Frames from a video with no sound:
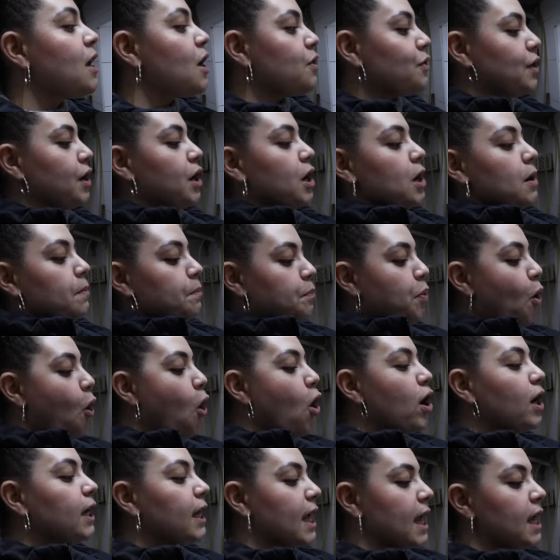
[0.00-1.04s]
They're
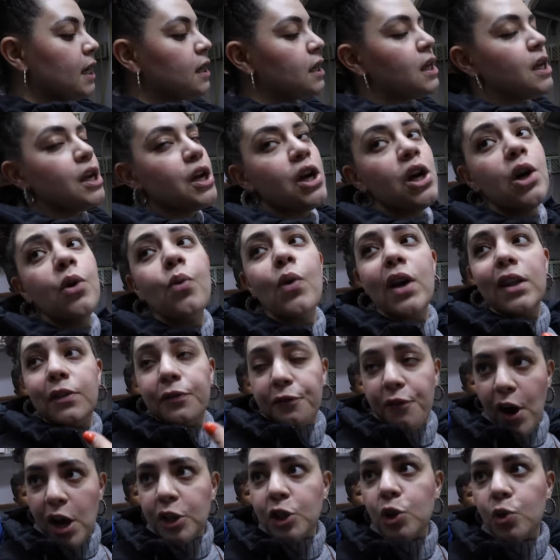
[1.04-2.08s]
poured in here with
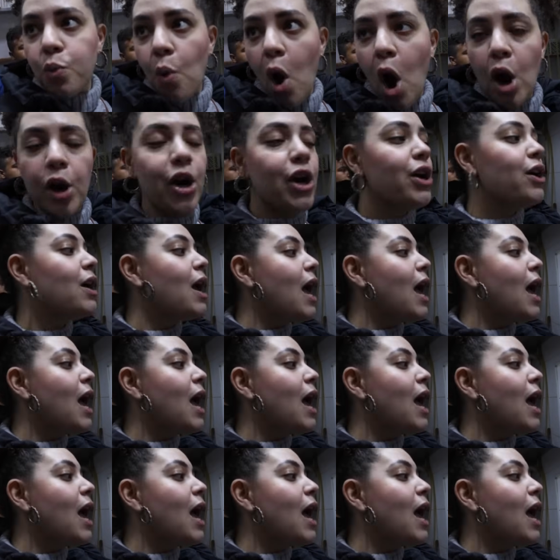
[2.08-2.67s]
fresh water,